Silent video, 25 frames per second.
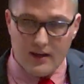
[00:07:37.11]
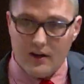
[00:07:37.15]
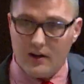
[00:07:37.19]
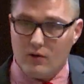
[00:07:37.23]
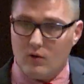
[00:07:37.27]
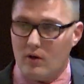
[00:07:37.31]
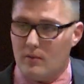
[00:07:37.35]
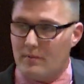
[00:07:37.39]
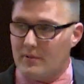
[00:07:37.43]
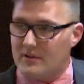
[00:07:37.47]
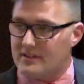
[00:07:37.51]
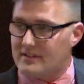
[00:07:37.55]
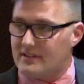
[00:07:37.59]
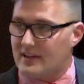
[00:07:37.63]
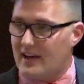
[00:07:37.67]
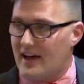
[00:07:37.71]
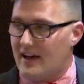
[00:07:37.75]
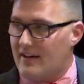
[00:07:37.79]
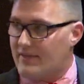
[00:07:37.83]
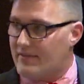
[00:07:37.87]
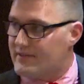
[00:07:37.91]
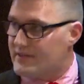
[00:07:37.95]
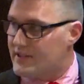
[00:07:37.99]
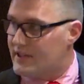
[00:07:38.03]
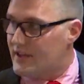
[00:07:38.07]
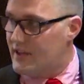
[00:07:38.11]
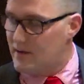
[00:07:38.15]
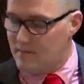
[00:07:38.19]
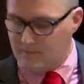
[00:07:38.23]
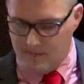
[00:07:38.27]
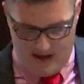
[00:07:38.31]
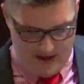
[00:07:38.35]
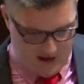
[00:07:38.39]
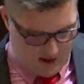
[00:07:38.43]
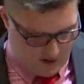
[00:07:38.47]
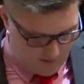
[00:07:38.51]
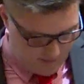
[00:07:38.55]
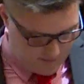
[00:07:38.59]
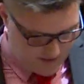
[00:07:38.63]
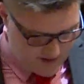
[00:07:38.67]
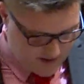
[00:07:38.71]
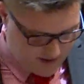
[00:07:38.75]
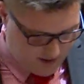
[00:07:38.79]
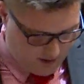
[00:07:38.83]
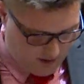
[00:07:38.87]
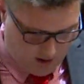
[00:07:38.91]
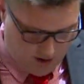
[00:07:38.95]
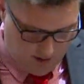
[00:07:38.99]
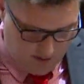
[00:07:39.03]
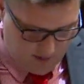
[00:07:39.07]
equipment staff, Tim,
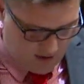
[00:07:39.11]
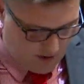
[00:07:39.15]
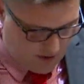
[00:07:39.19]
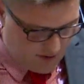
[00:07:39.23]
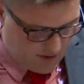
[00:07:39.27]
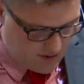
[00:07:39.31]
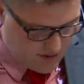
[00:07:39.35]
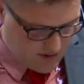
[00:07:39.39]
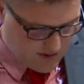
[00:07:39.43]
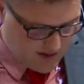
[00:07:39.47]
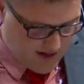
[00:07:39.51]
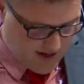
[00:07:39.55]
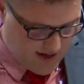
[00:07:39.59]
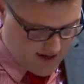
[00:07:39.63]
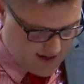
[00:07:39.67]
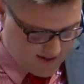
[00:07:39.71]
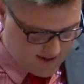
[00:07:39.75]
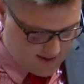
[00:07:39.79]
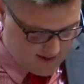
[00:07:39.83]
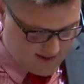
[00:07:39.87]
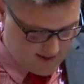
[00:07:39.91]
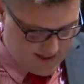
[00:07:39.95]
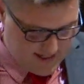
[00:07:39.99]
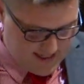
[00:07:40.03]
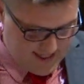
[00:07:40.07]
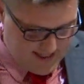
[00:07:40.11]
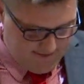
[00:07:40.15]
Alvi, Carm, and all those guys.